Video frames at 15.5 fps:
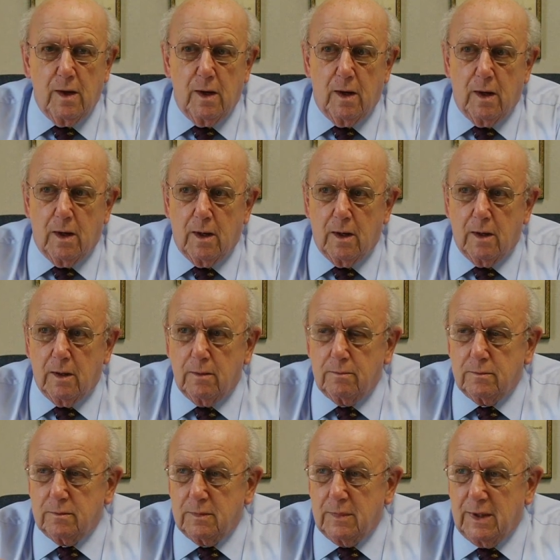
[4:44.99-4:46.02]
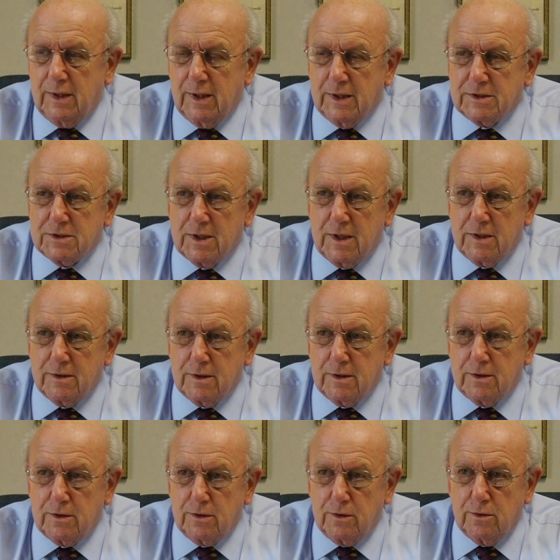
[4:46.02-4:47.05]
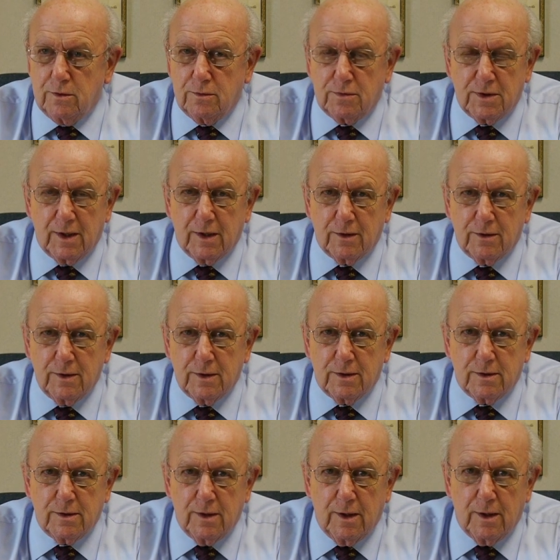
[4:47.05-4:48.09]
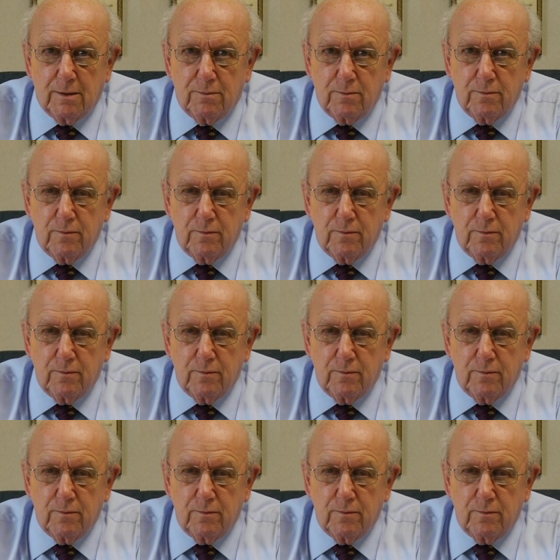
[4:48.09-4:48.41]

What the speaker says: and let's say that you think that